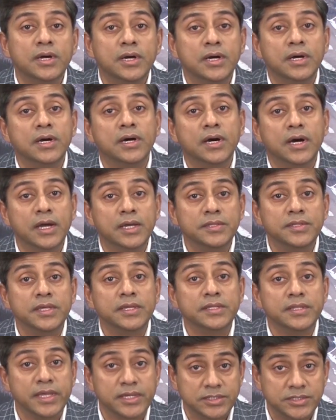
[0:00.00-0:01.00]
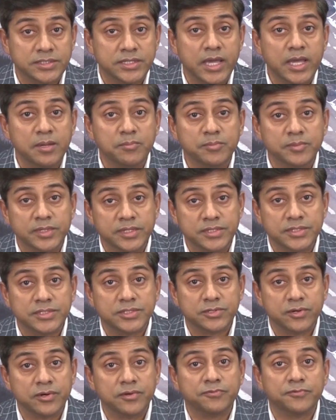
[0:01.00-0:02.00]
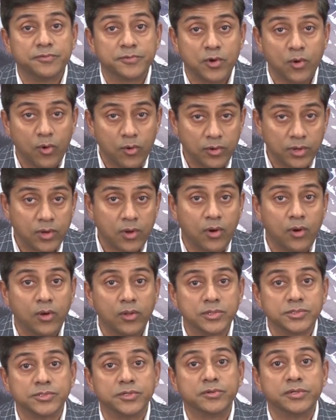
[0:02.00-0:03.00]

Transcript: I think next time this sort of calls